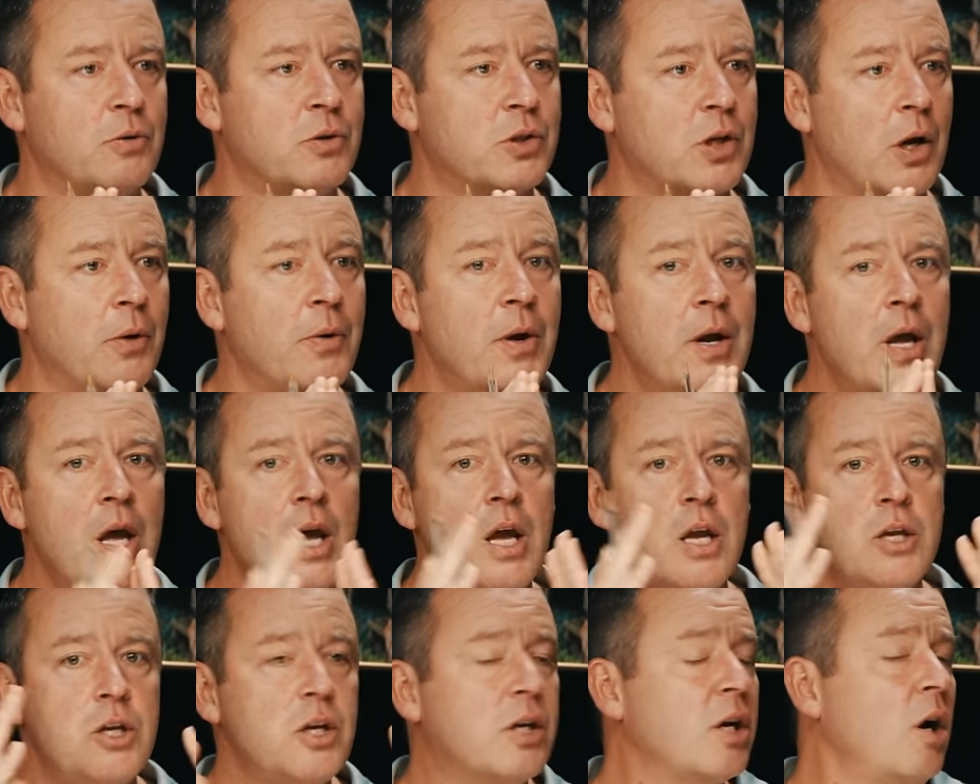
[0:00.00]
So
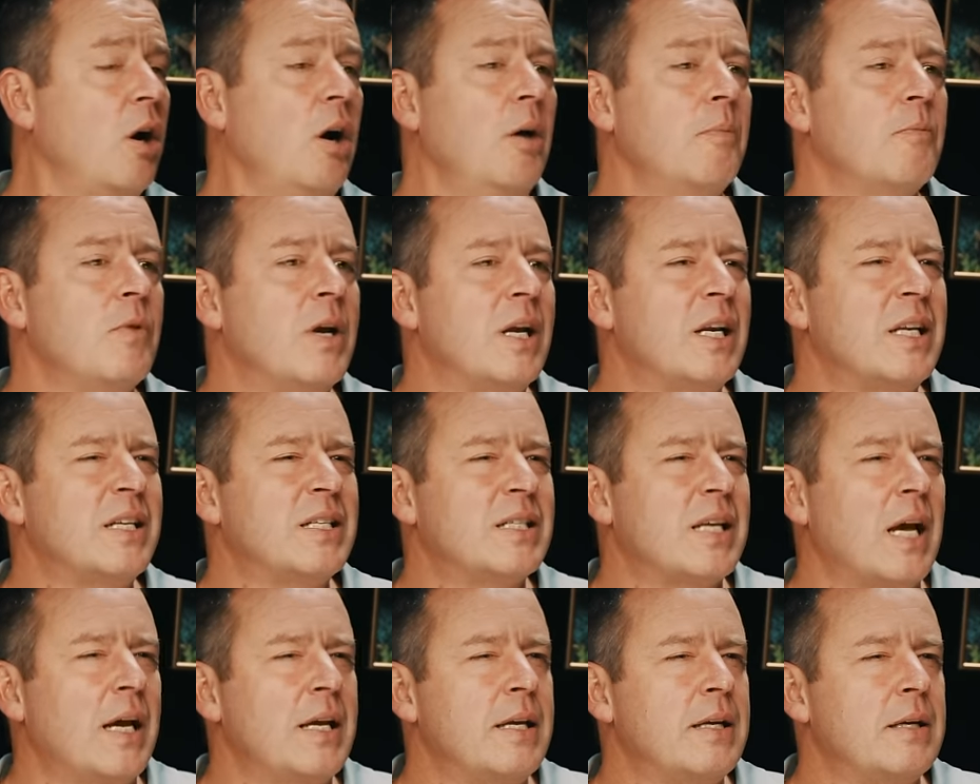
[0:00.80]
you can't really
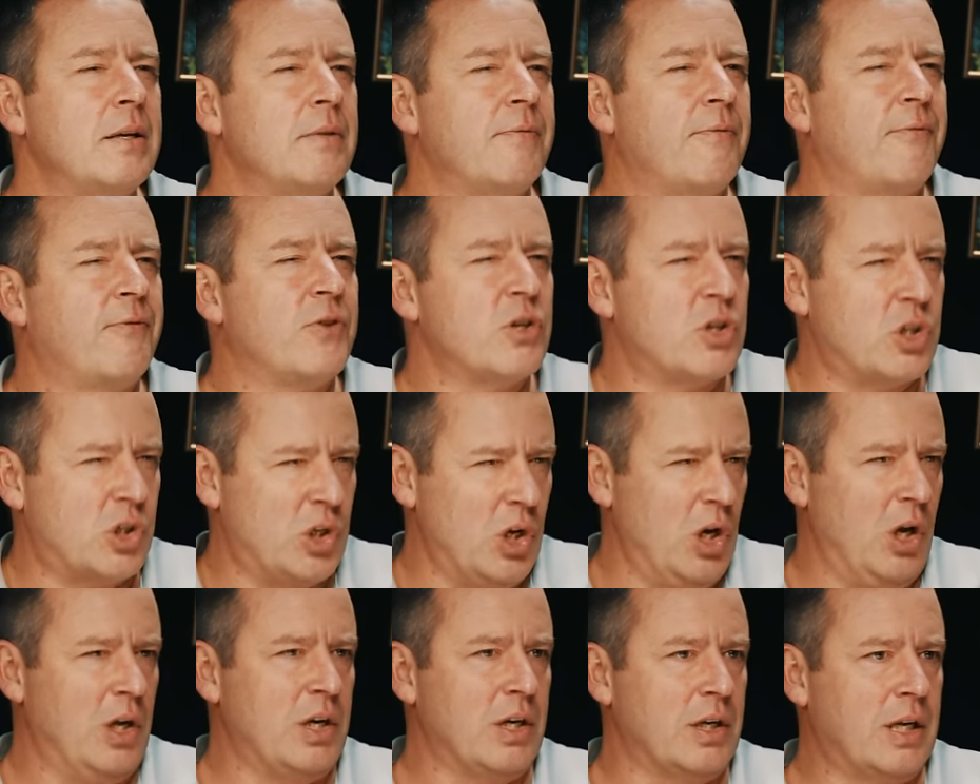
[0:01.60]
say for
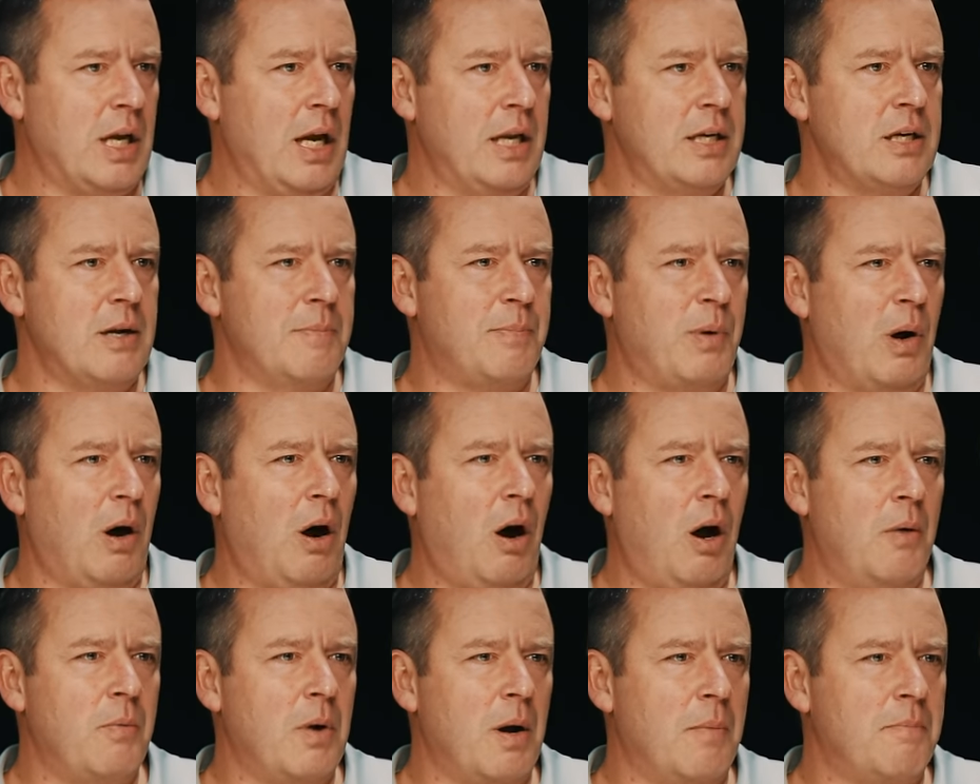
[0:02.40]
certain, can you? But
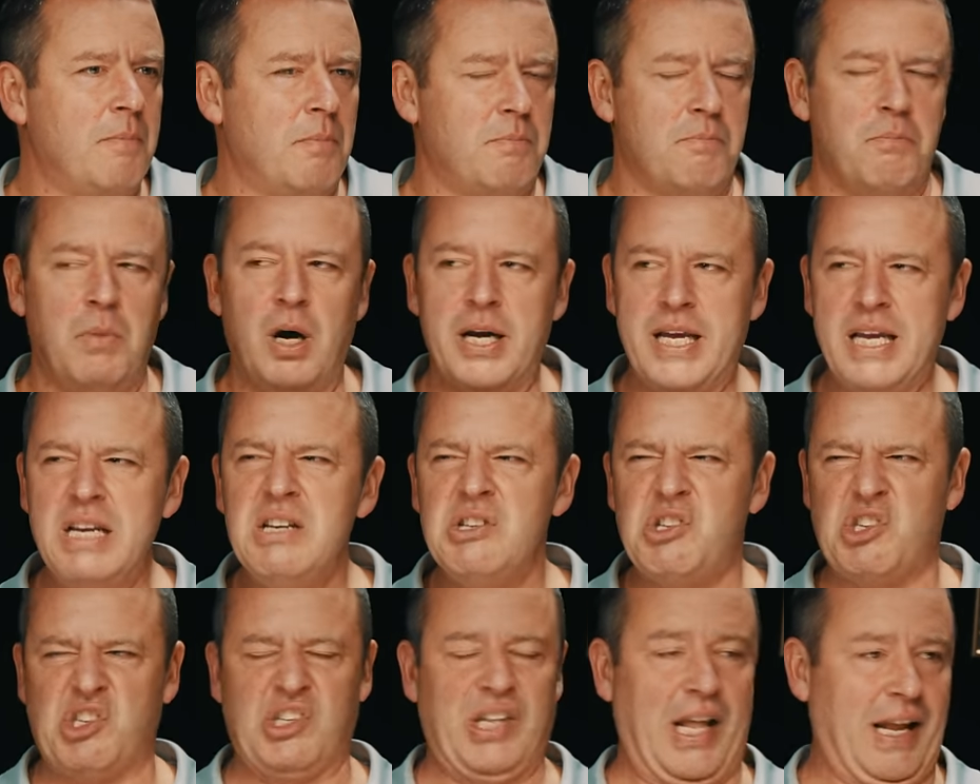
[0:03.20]
my
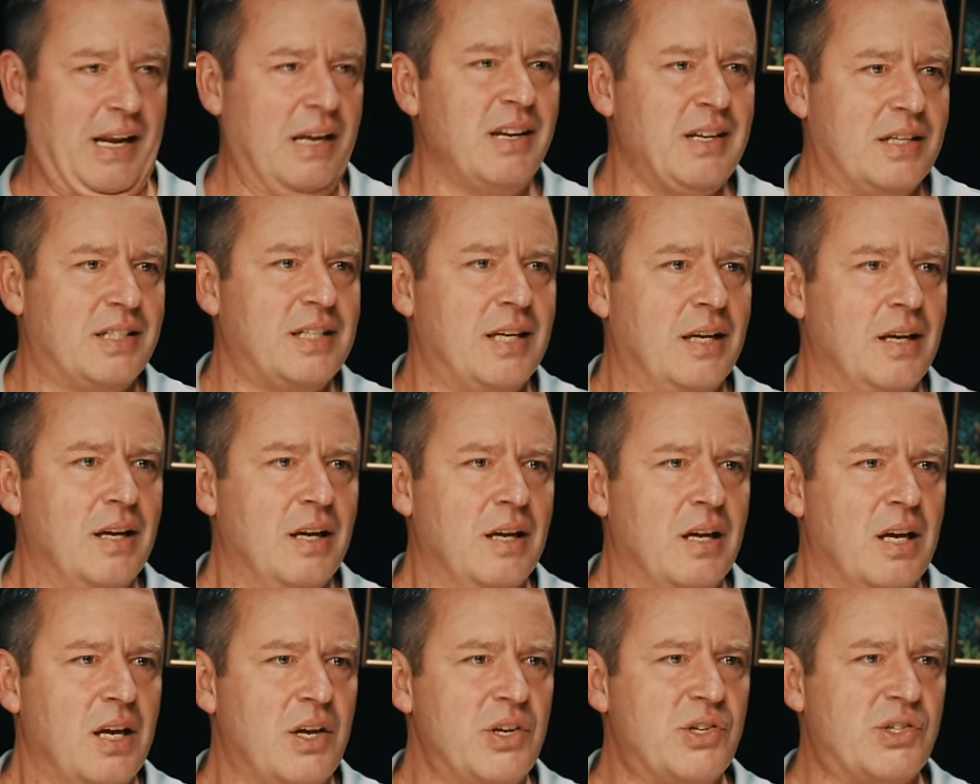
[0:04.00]
instinct
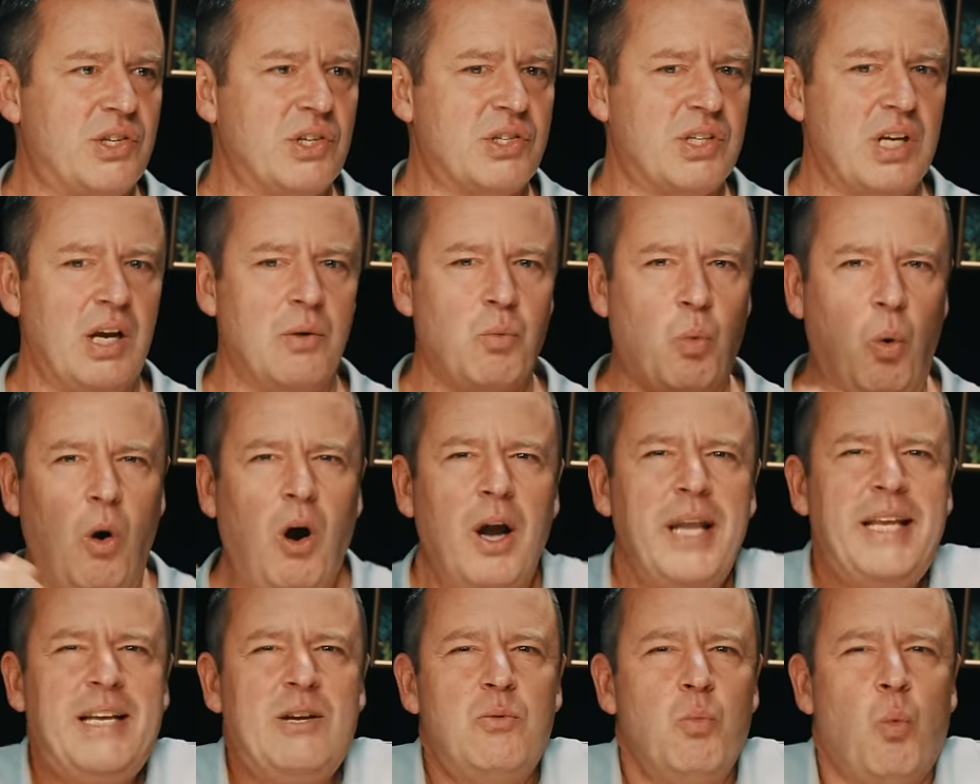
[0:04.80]
is to say,
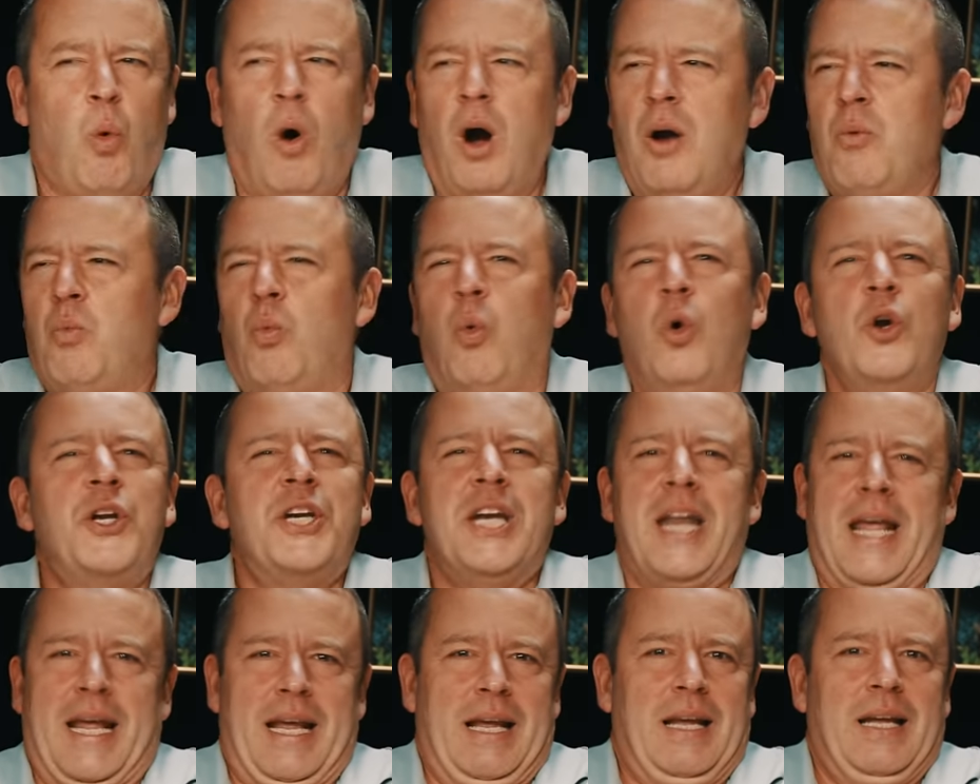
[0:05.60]
why
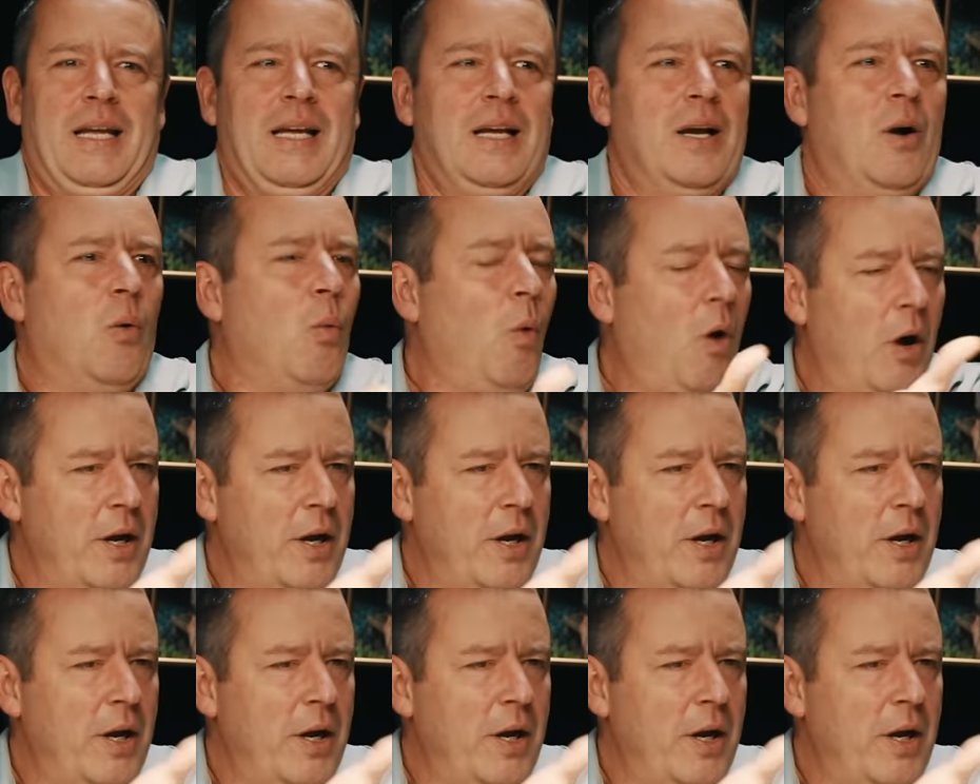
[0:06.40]
wouldn't it? Yeah.